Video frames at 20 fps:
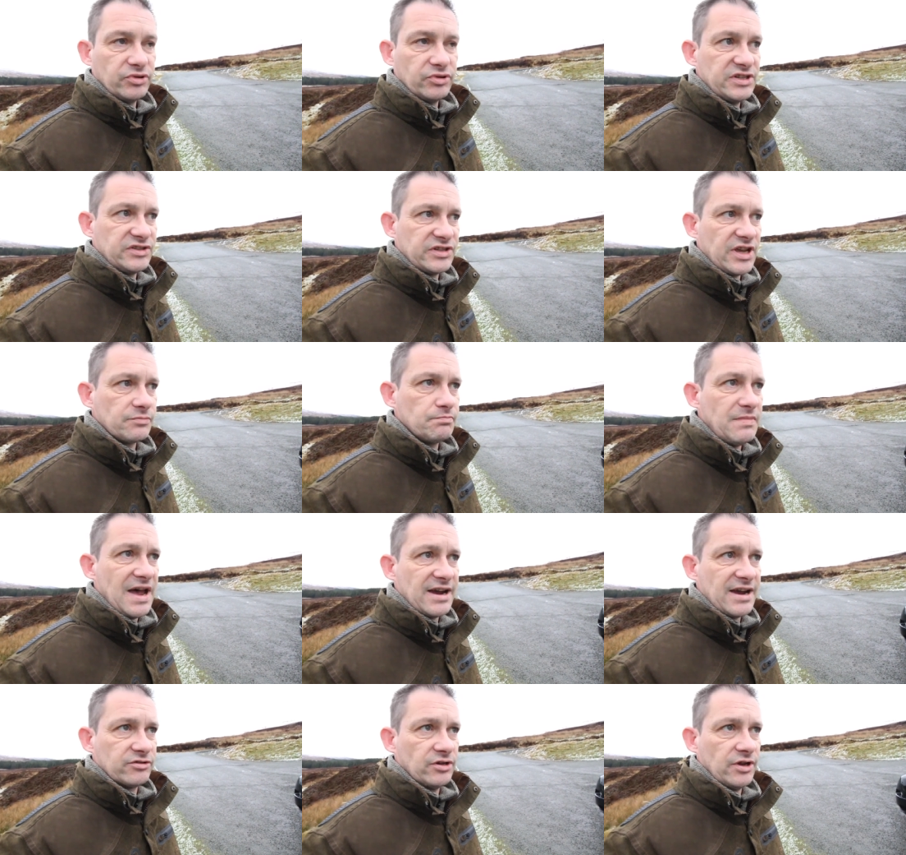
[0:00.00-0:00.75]
Princess
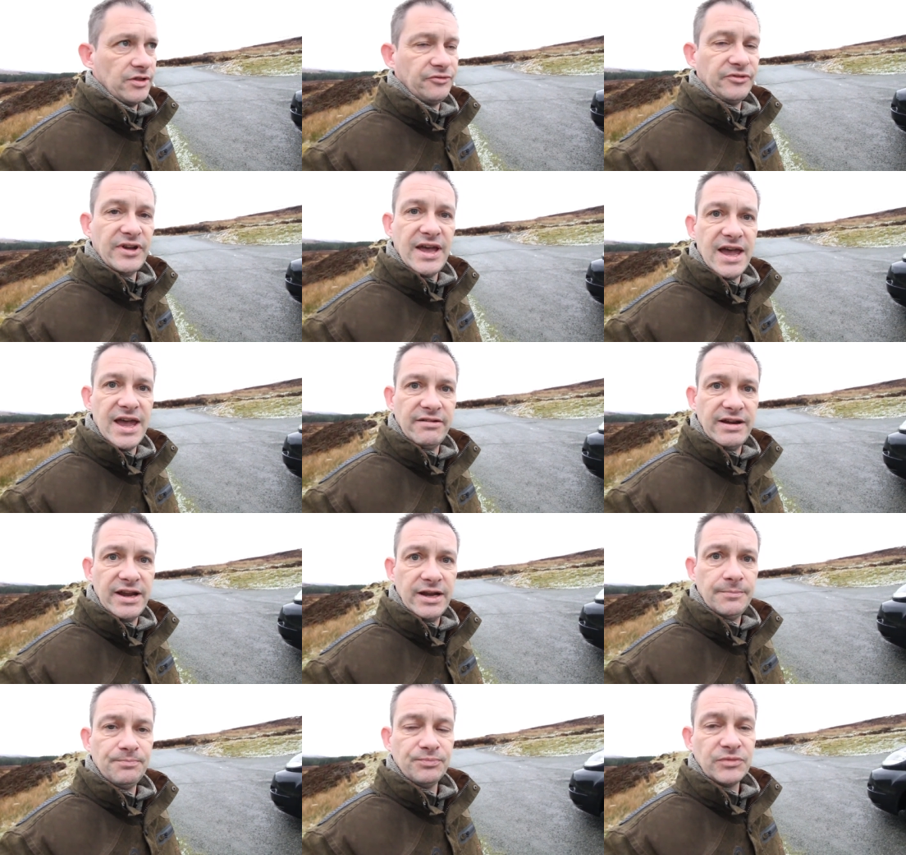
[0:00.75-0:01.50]
Margaret the
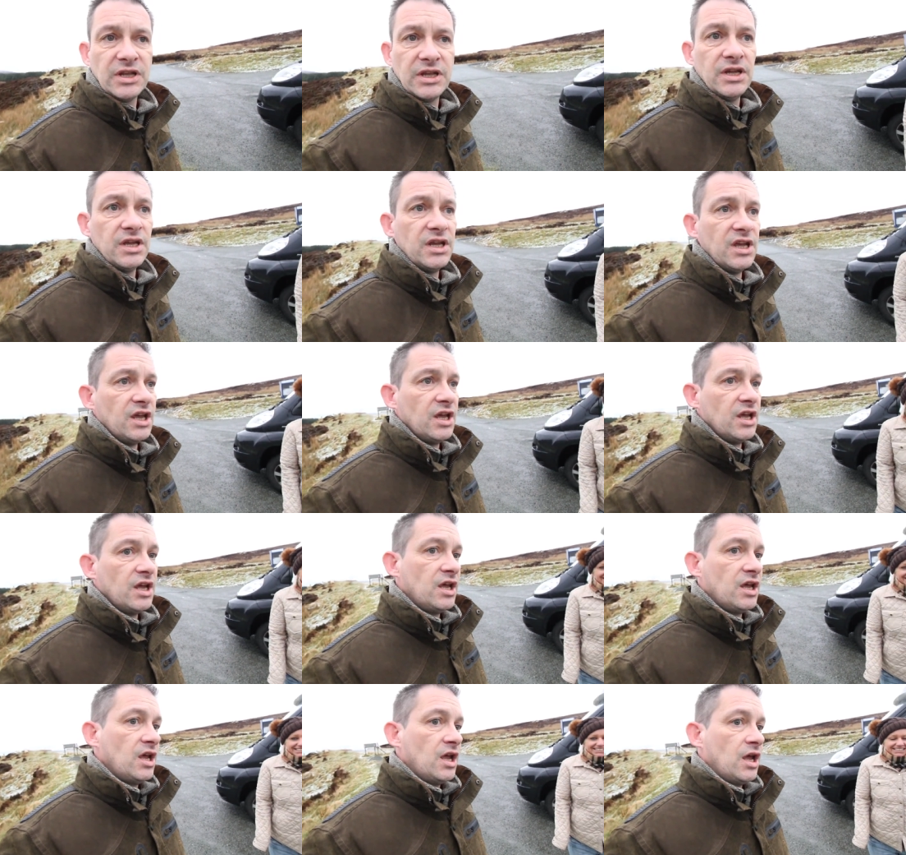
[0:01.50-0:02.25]
Fairy.
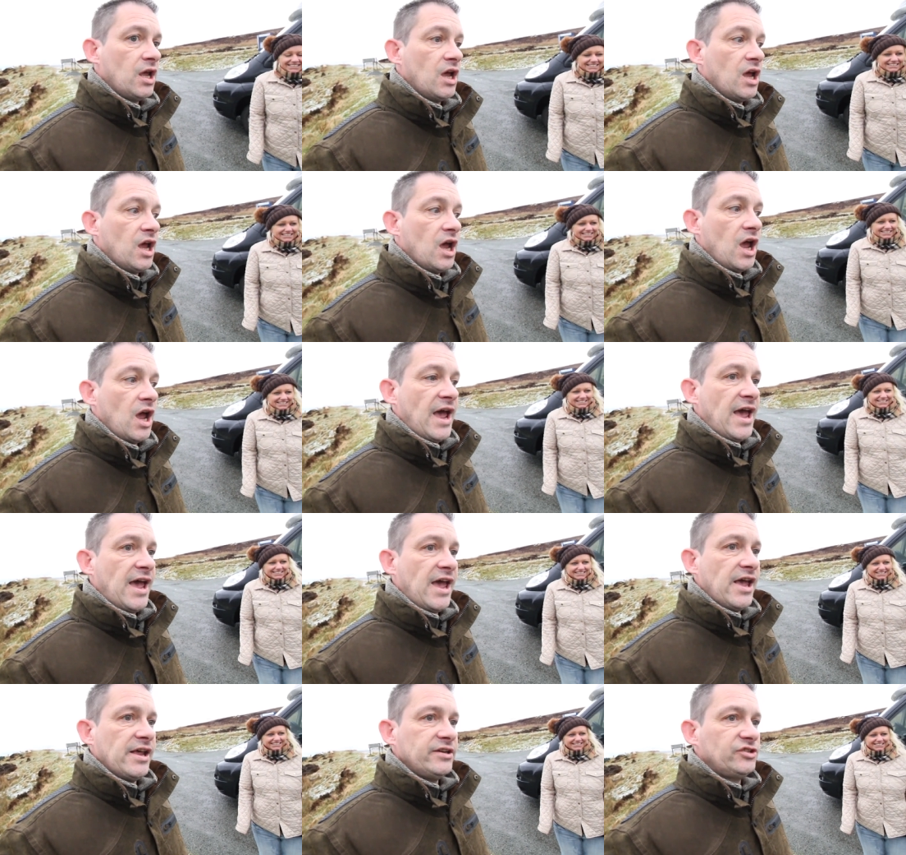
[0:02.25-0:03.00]

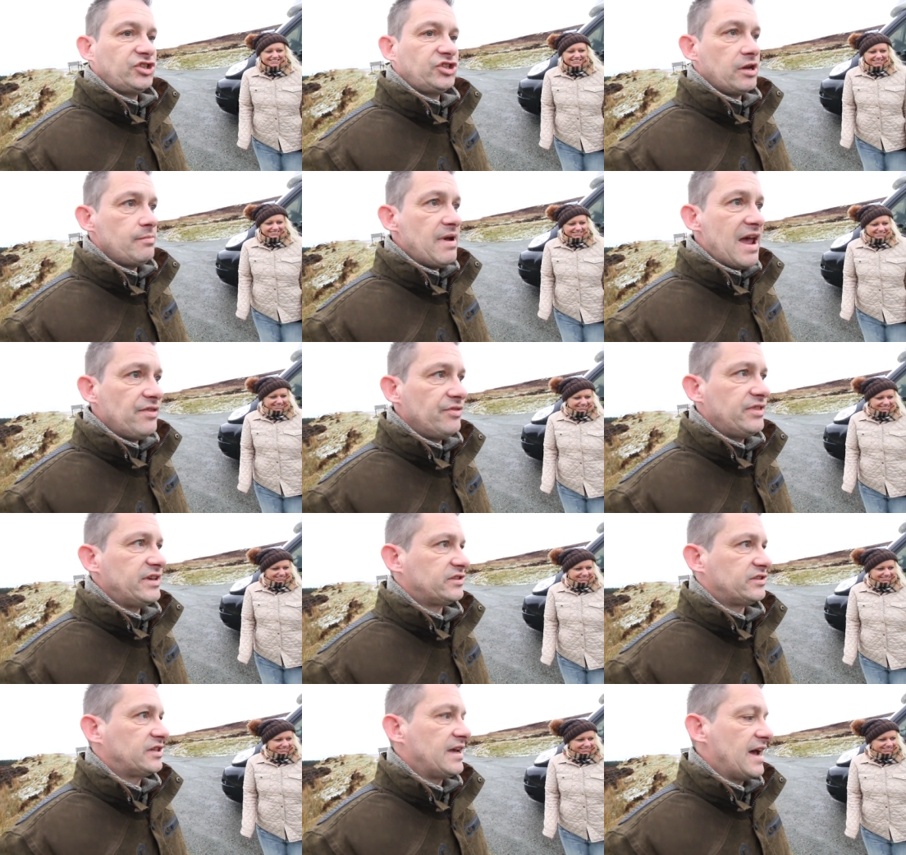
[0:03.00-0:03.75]
And she met this